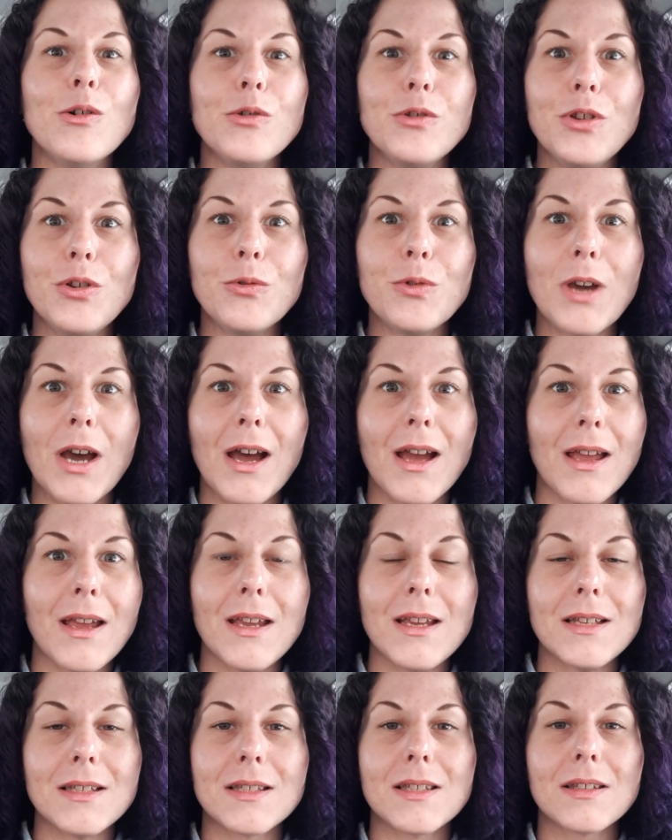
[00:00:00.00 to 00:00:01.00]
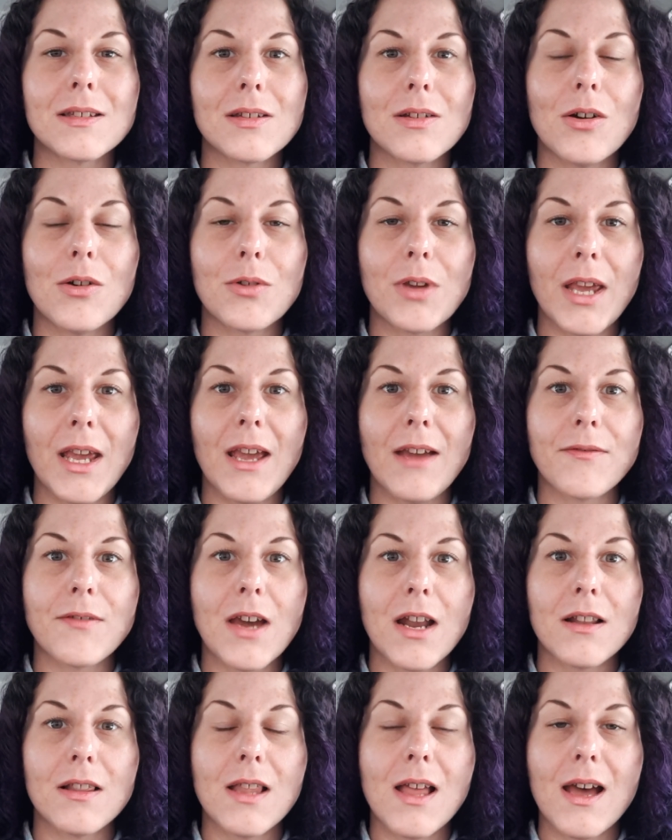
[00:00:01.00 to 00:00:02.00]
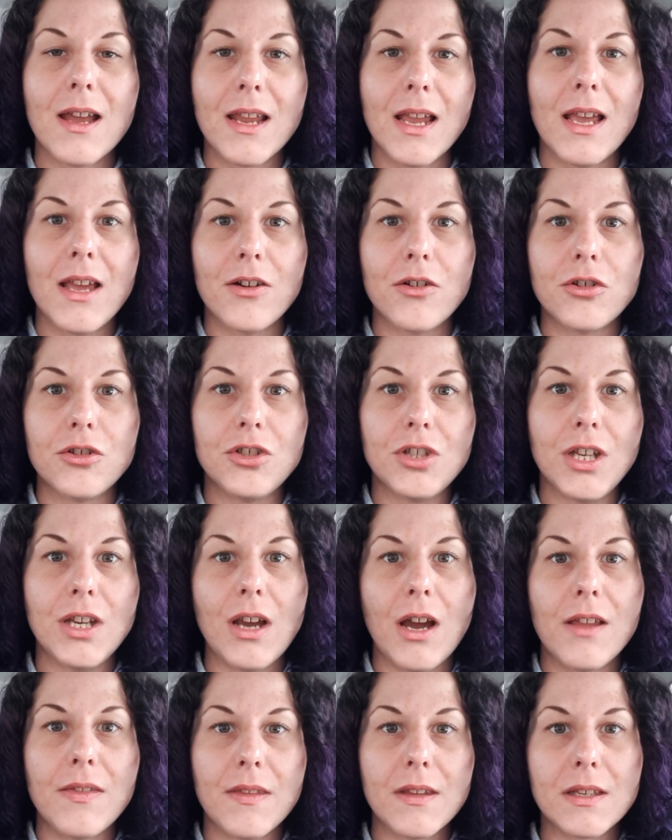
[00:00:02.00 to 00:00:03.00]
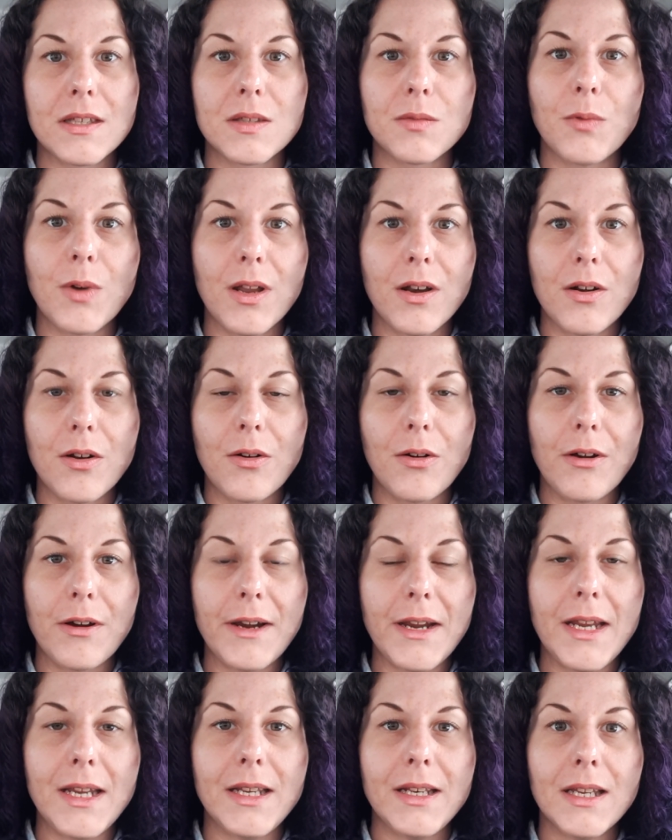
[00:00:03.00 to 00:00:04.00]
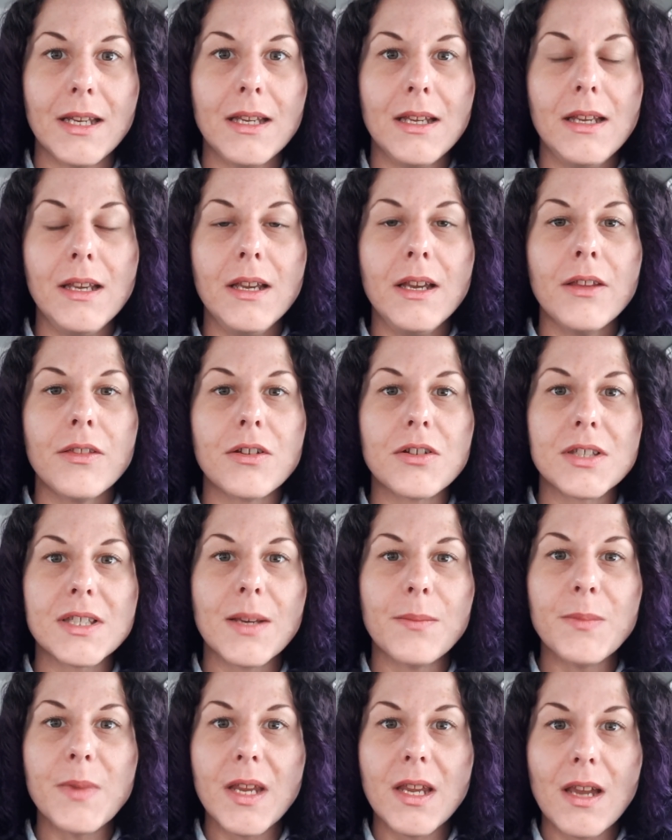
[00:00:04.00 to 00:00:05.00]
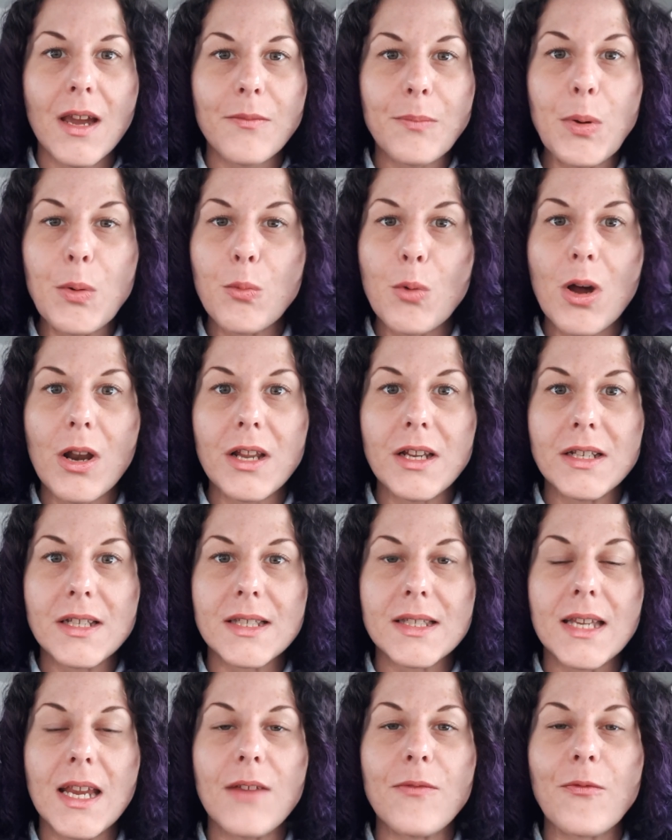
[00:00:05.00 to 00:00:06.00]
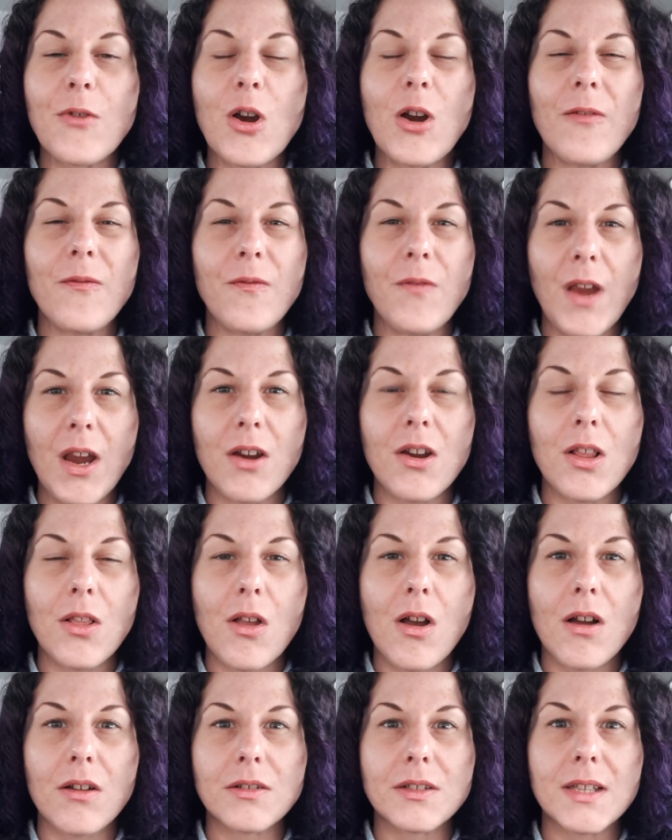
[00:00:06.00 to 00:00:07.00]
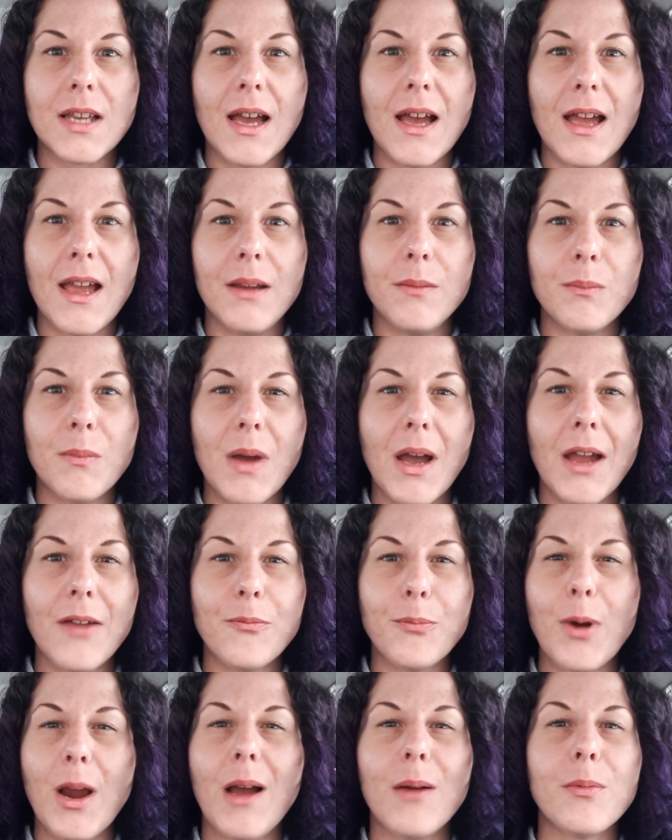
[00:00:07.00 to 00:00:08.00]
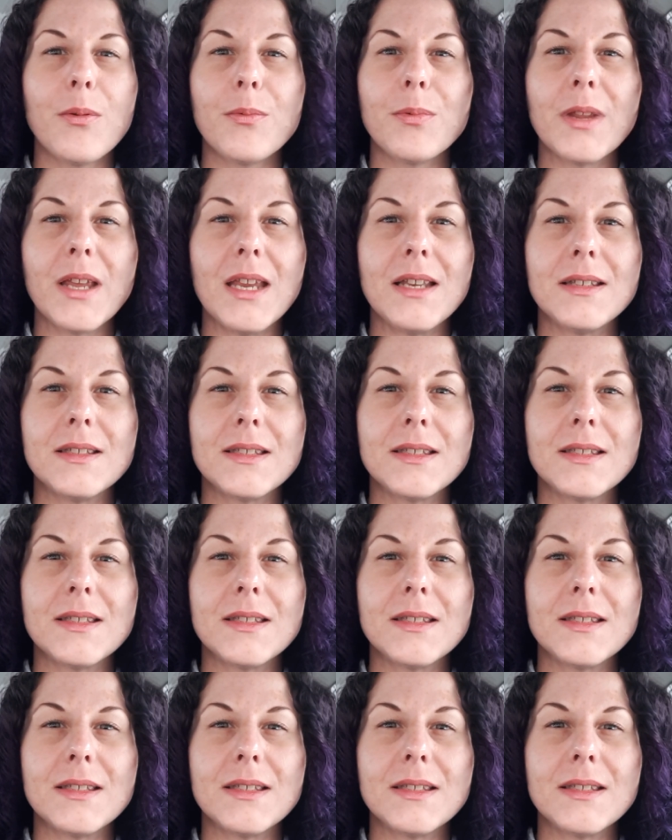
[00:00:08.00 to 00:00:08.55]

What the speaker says: you guys. Okay, I've got a lot of energy on this one, all right? There's something I've been wanting to say for a very long time. I've probably